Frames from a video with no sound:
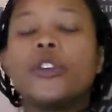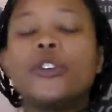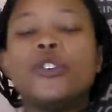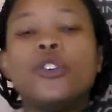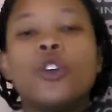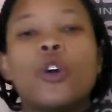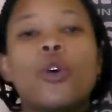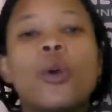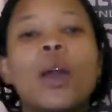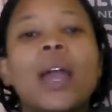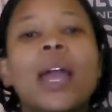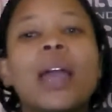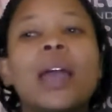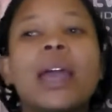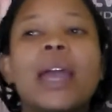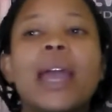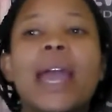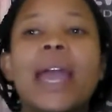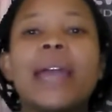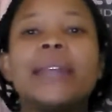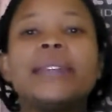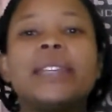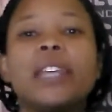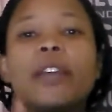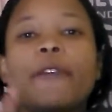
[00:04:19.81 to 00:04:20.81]
And
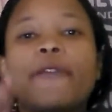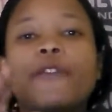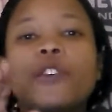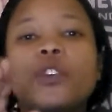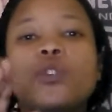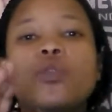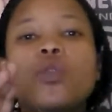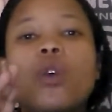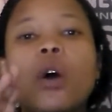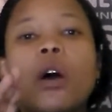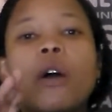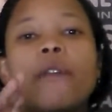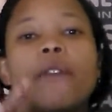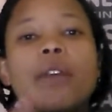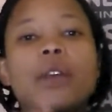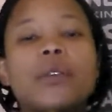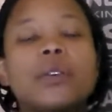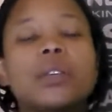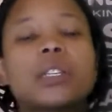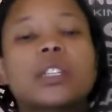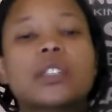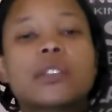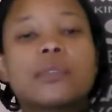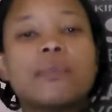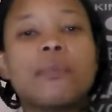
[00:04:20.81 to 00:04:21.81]
if you are
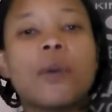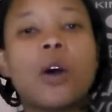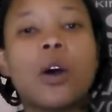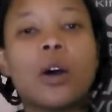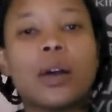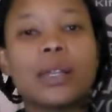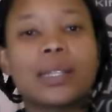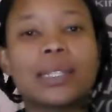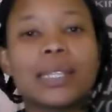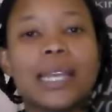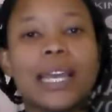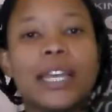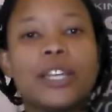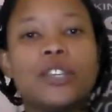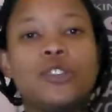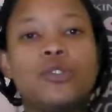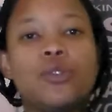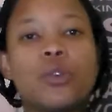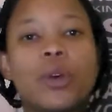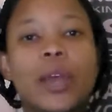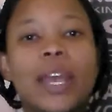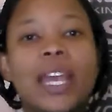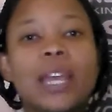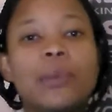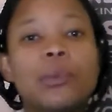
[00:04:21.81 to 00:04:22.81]
very smart and
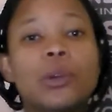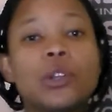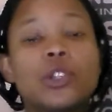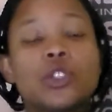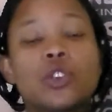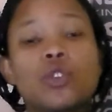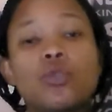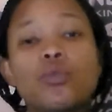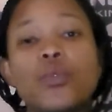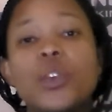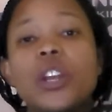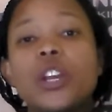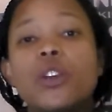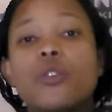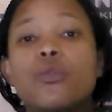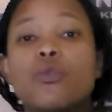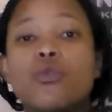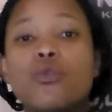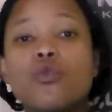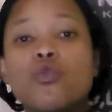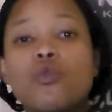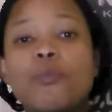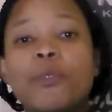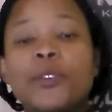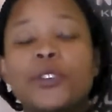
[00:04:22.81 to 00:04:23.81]
you are able to read a
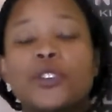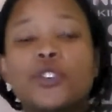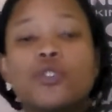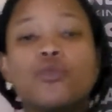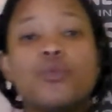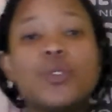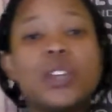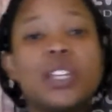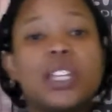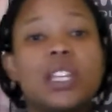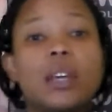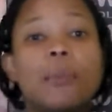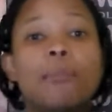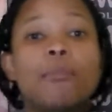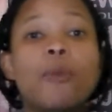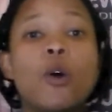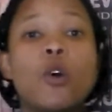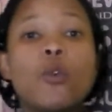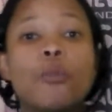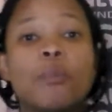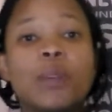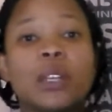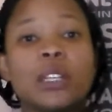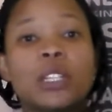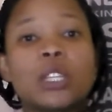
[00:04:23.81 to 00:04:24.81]
room and to read the
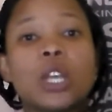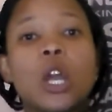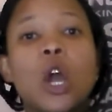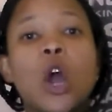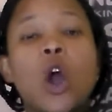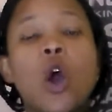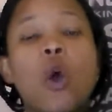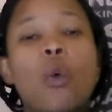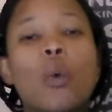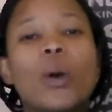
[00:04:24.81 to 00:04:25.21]
moment,